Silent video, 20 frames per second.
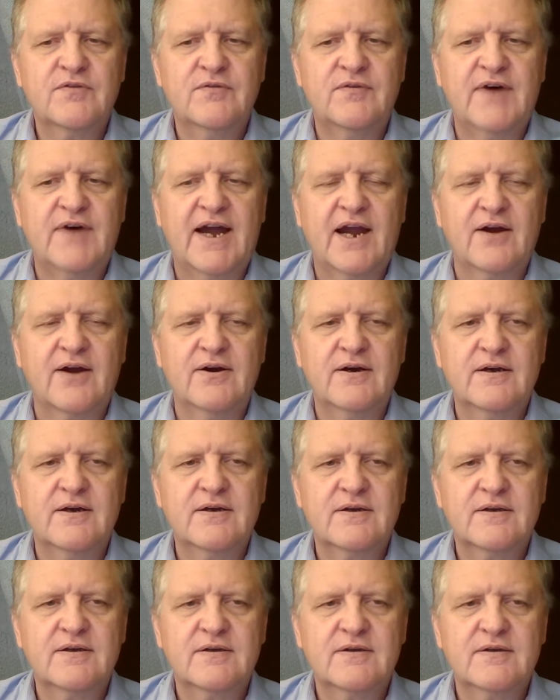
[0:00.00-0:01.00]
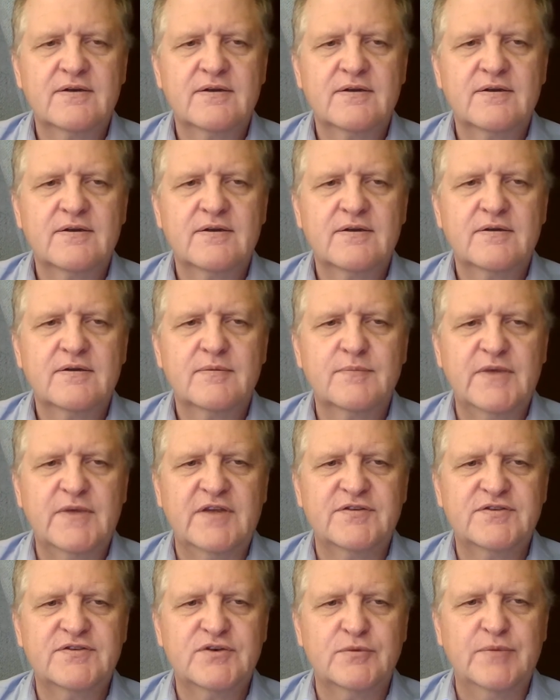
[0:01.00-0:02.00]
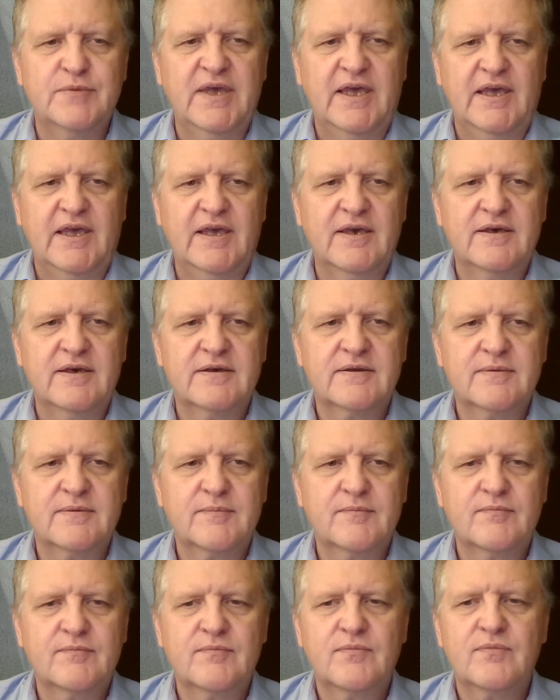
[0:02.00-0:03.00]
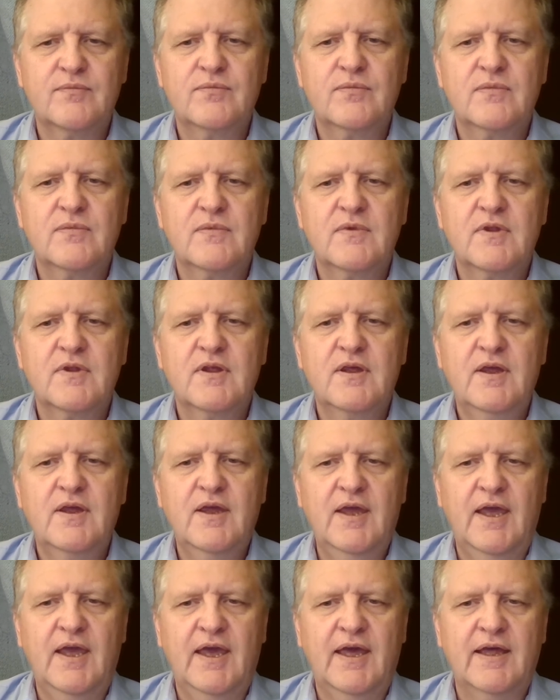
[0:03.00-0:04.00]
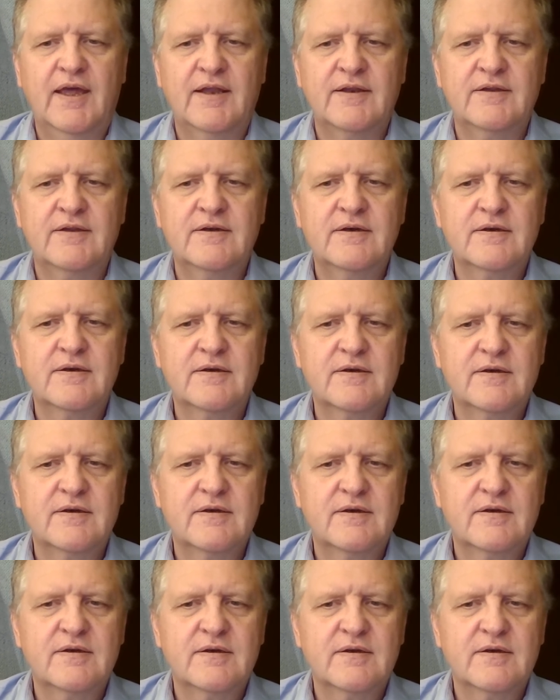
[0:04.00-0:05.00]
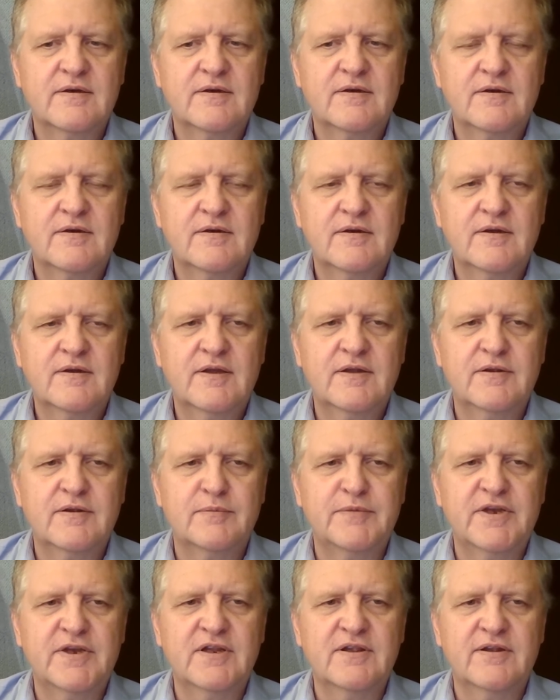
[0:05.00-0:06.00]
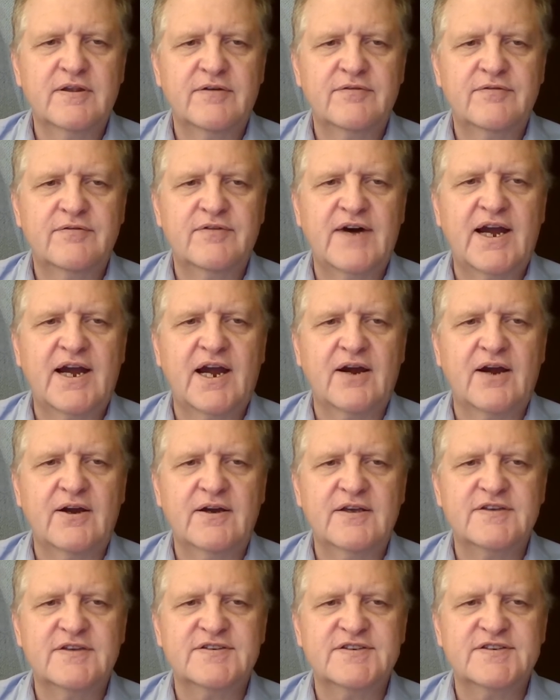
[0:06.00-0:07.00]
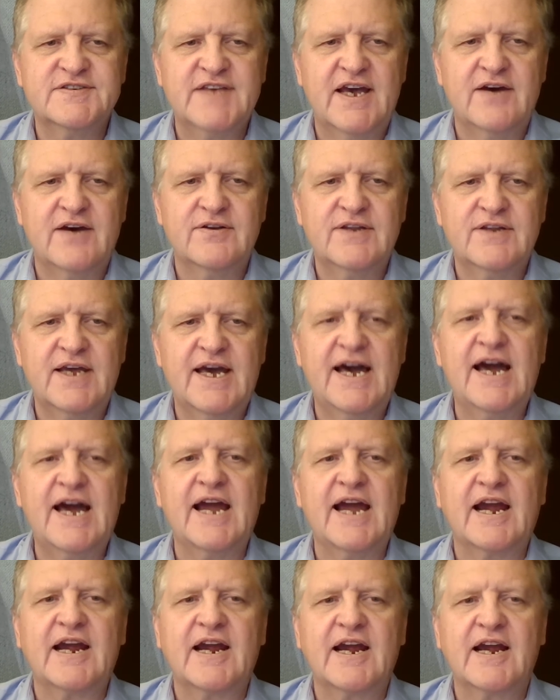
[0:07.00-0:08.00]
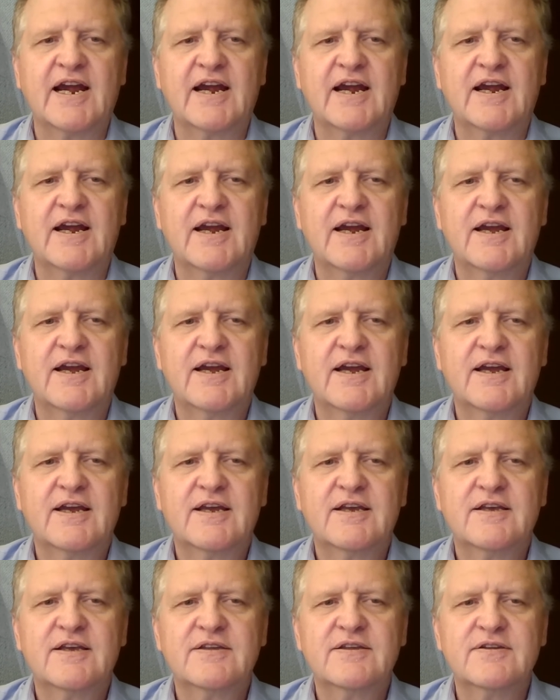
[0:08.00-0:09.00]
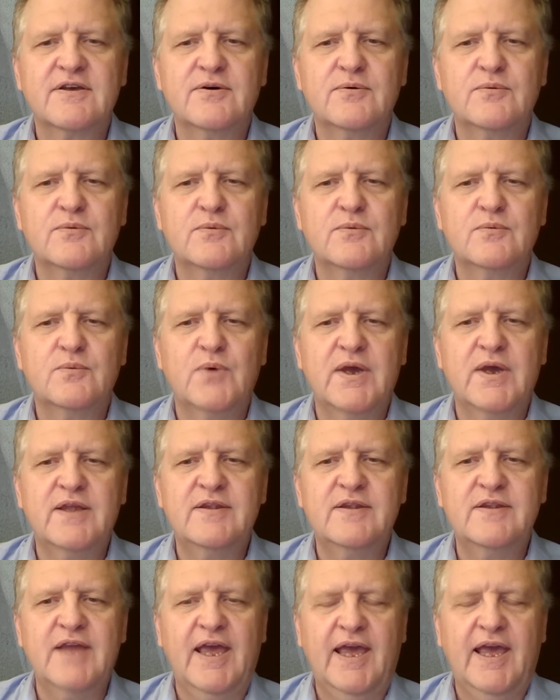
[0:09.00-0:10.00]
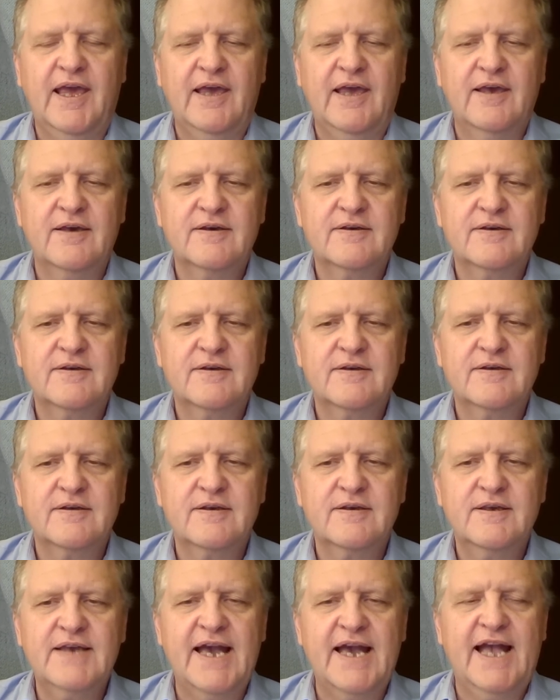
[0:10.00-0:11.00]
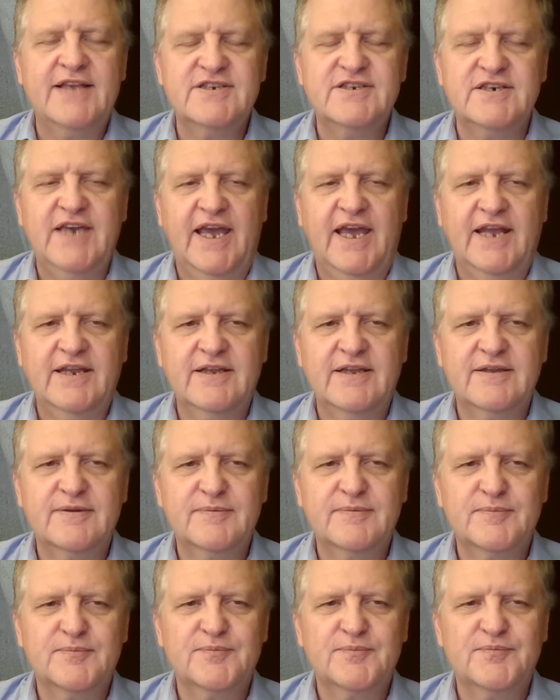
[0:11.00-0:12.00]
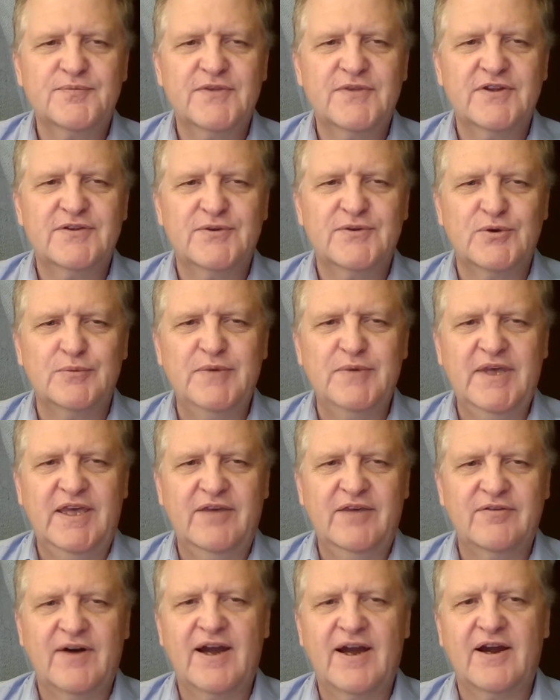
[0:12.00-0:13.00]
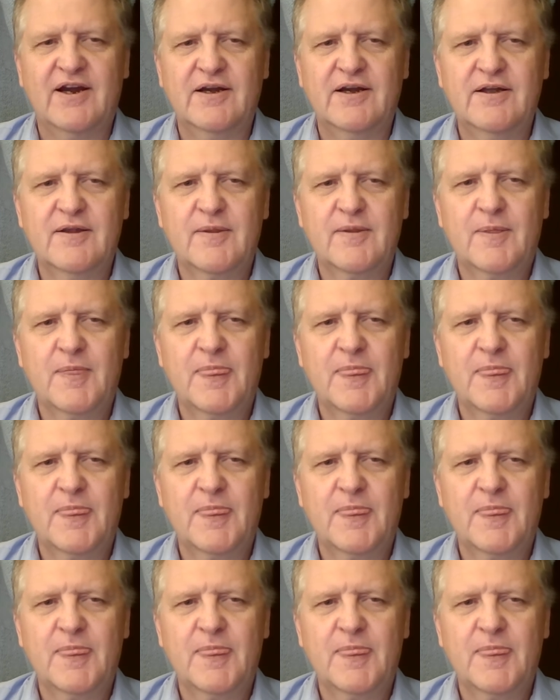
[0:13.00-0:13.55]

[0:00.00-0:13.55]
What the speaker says: Vara means to be, and in the middle of vara is the sound r. So when they conjugate it, the to be vara,